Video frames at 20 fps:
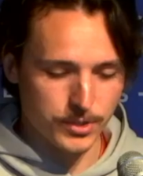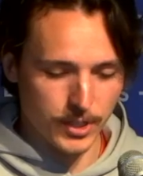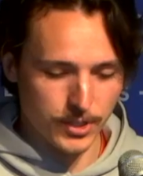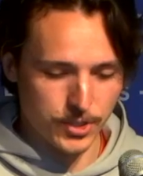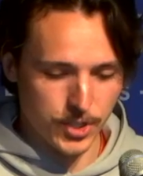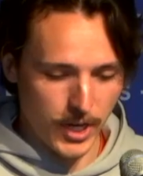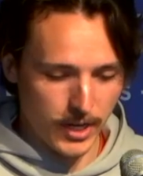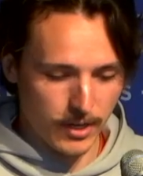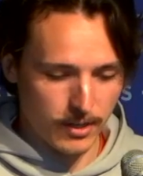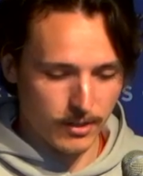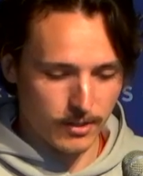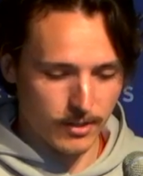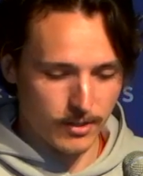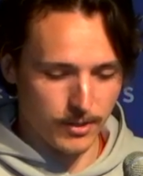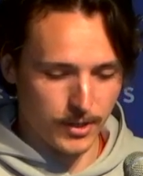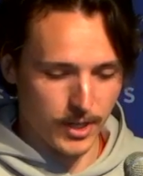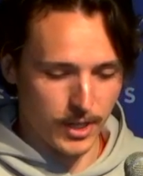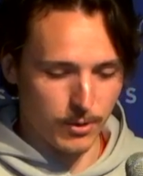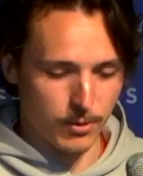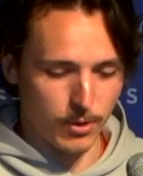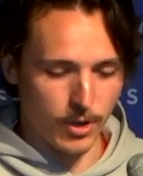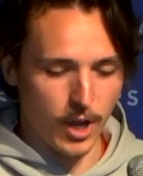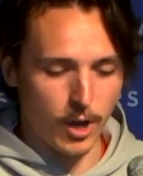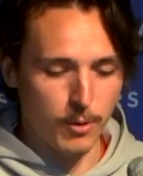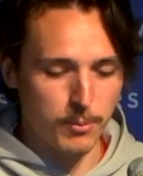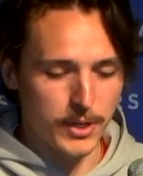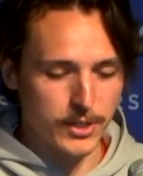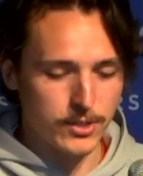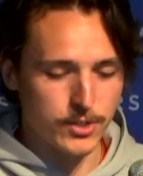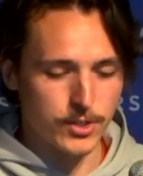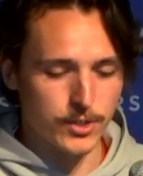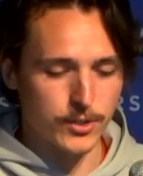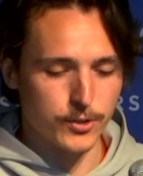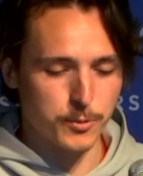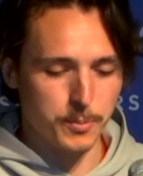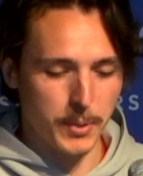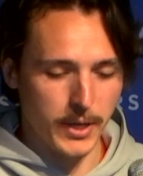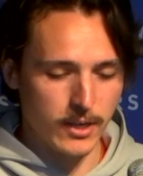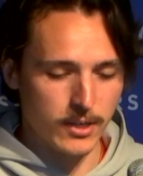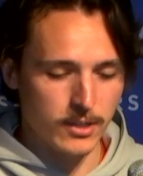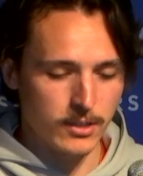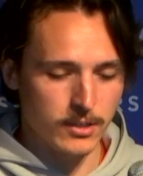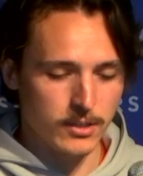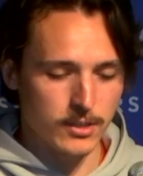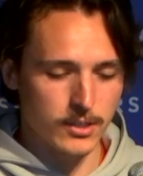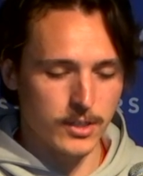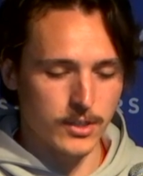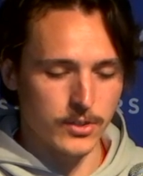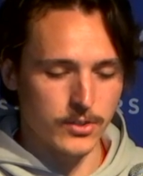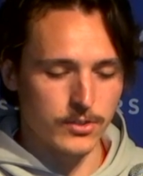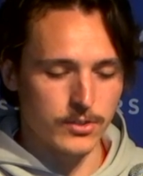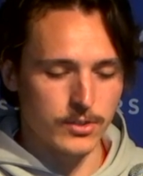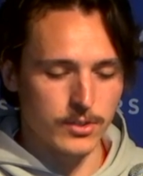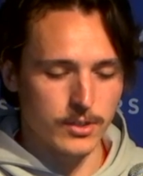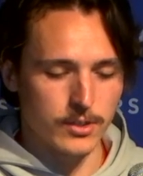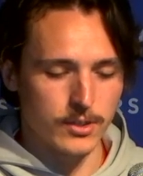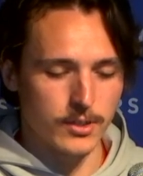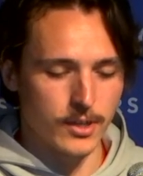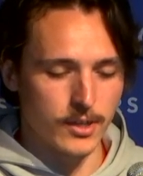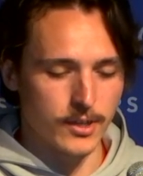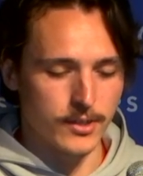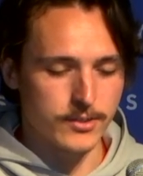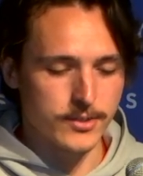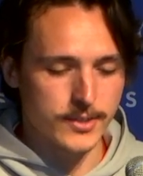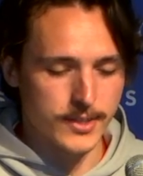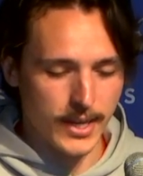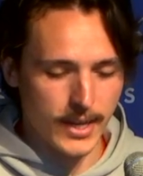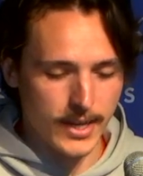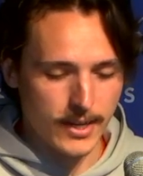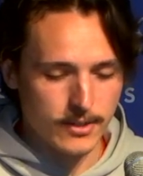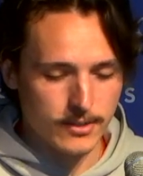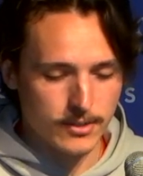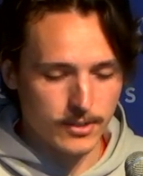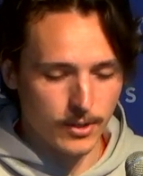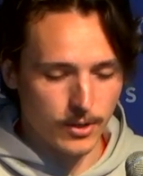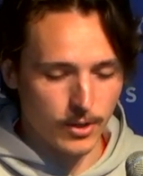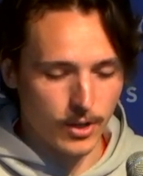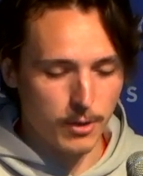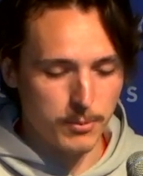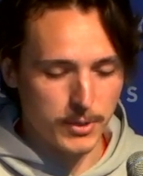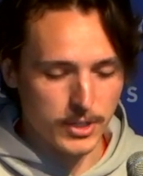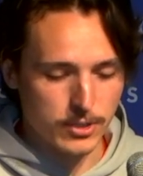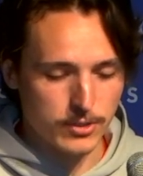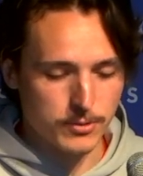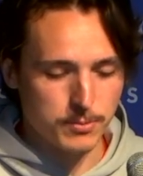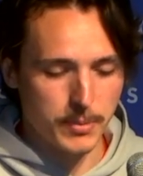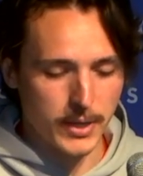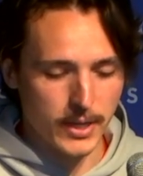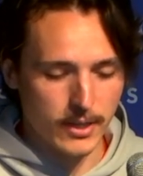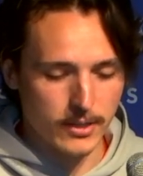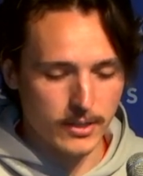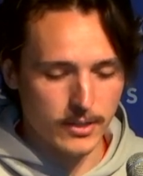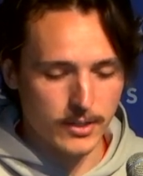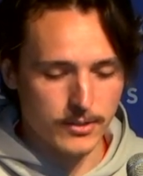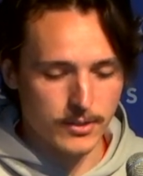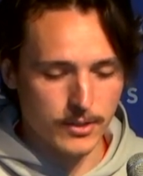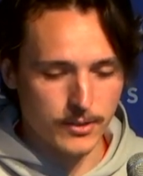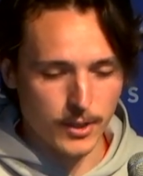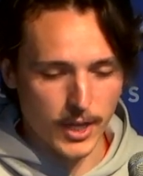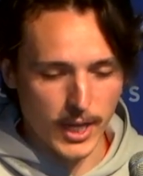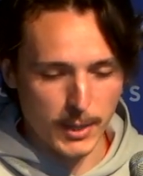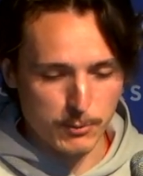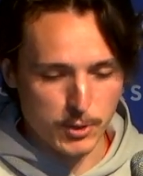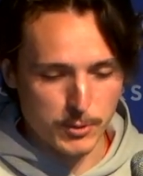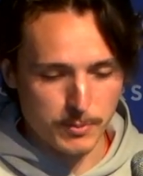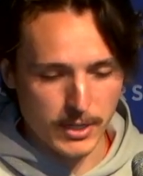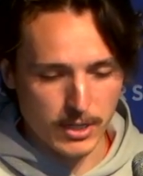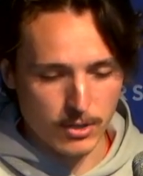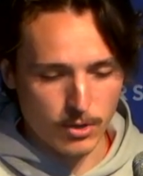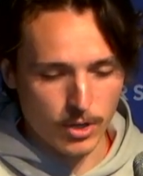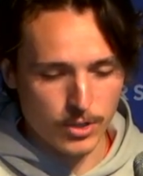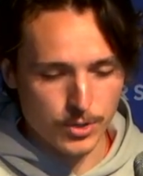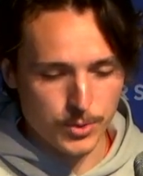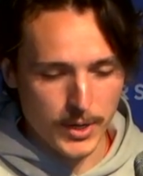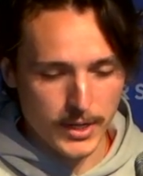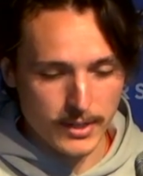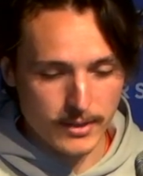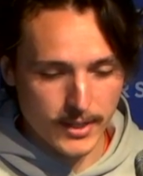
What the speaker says: check, okay, how much spell is staked, or how much spell is in the mspell contract.